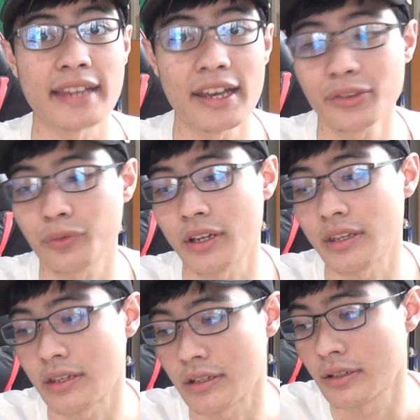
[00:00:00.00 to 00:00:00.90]
test right
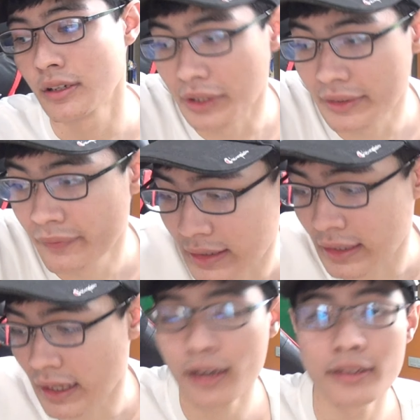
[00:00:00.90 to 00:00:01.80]
here with
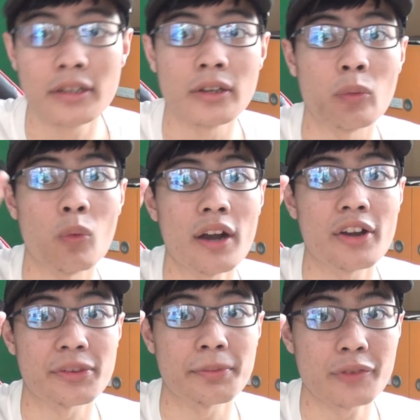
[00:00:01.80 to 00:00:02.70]
the other
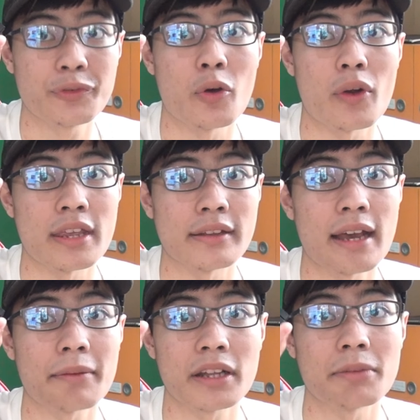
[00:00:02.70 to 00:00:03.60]
wireless microphone right here
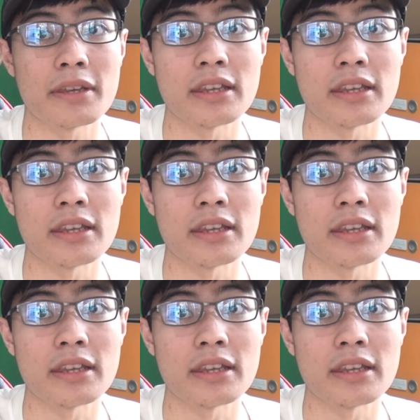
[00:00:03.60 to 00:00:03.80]
that I'm gonna be